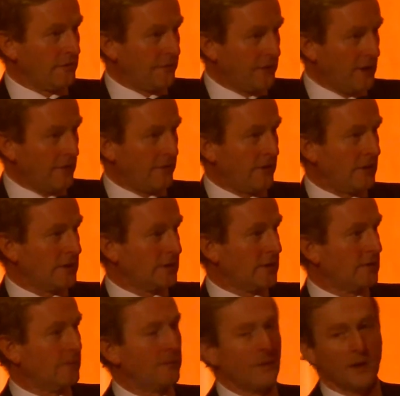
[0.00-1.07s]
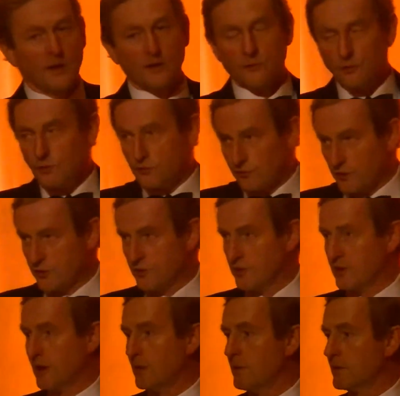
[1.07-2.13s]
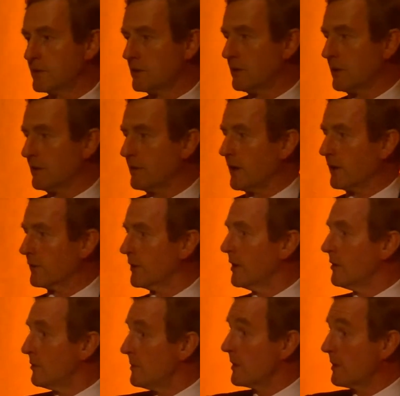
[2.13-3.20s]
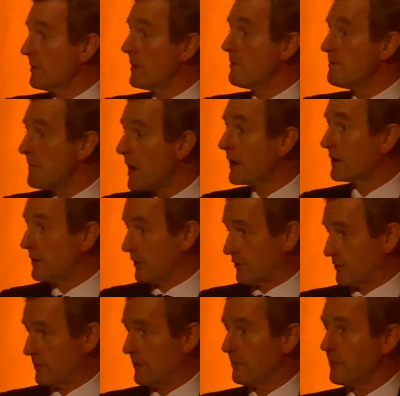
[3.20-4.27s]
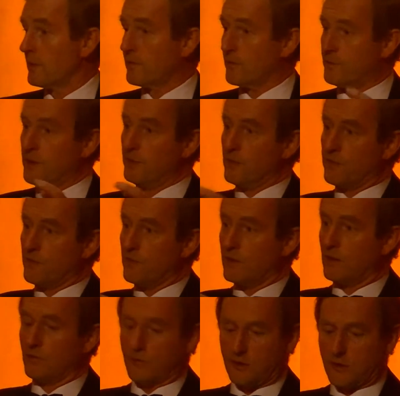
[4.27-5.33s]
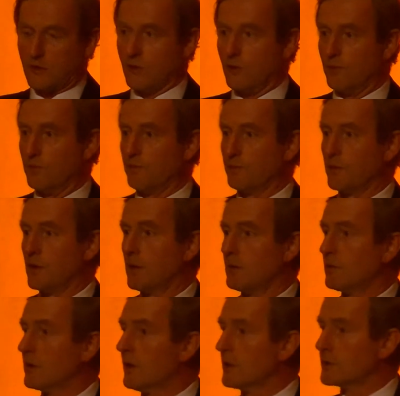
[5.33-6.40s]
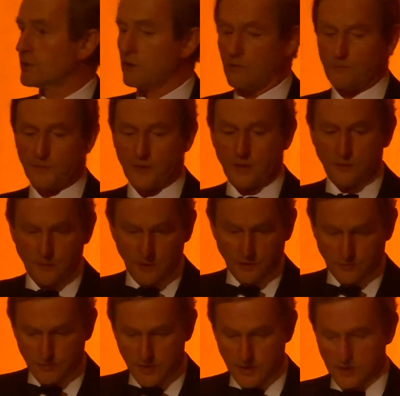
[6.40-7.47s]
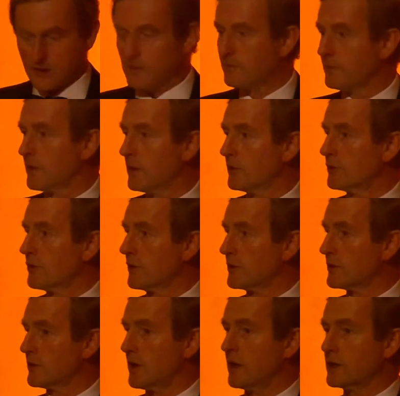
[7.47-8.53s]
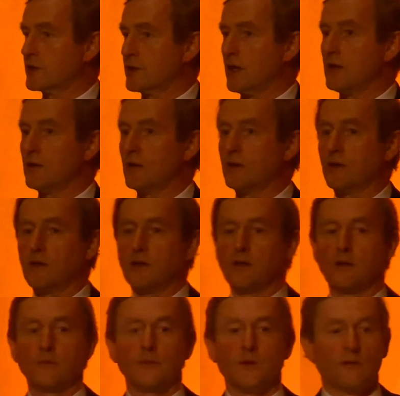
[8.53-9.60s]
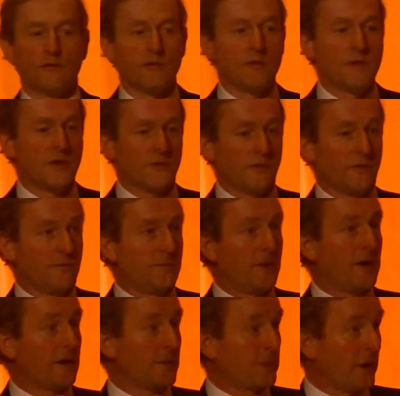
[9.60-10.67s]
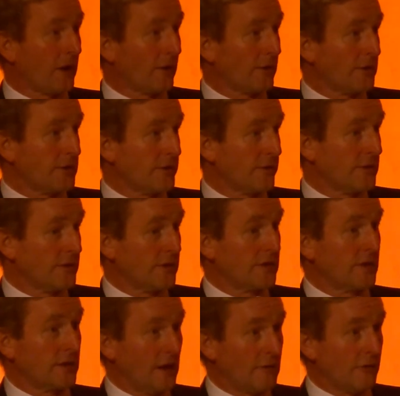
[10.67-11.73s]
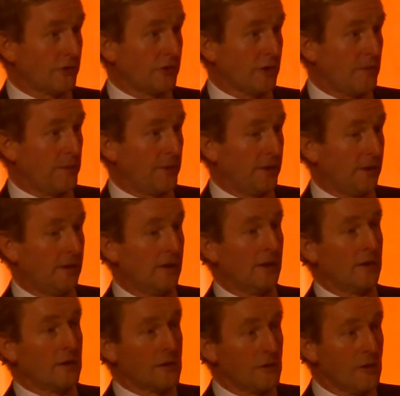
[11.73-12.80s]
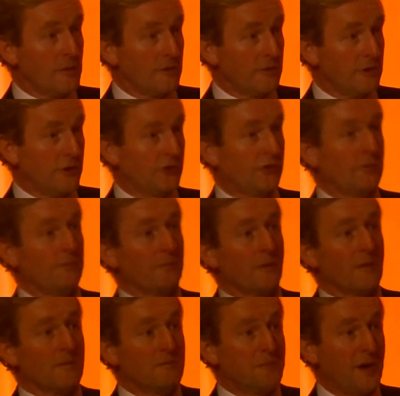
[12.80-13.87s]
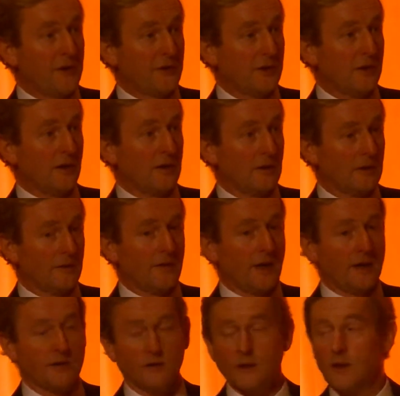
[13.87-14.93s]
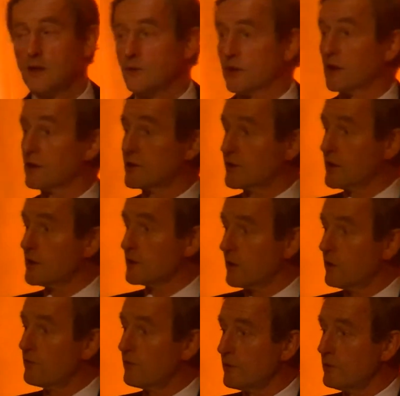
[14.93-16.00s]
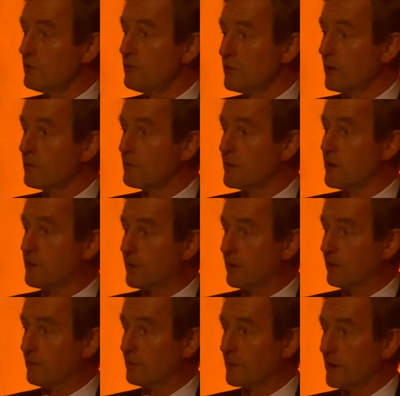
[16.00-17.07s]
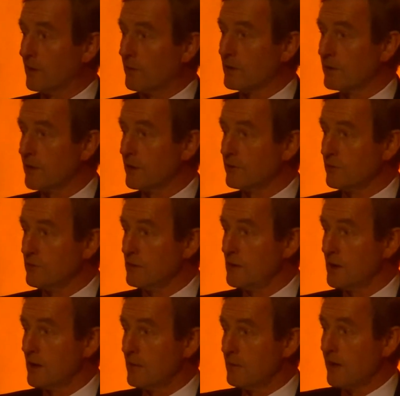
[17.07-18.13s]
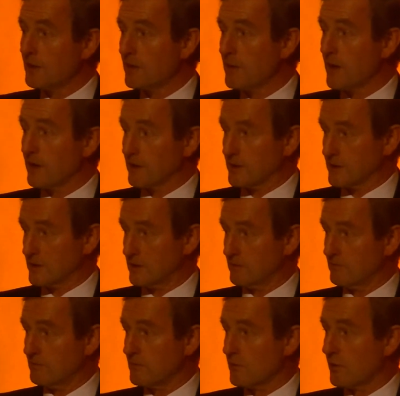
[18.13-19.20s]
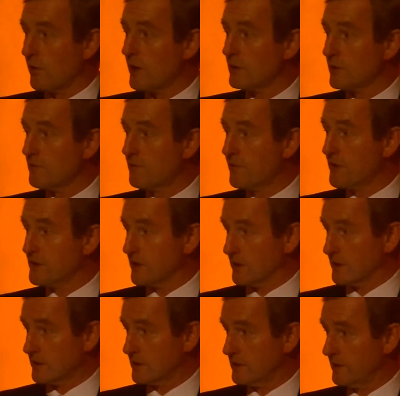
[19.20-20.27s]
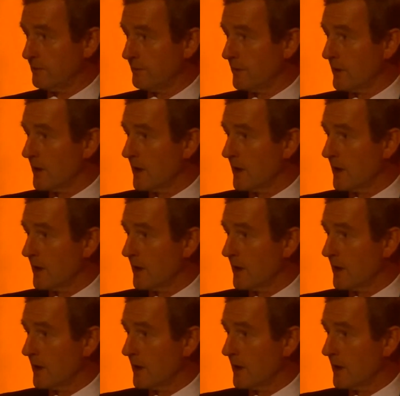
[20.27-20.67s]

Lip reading: and flavourings and nutritious elements and all of that. Become a magnet for people from around the globe. We also, this week, just extended the remit of Paddy Powers, for instance, an Irish company, global reach, betting and all of that. They got 600 new young people. What do? Mathematics, quantum physics,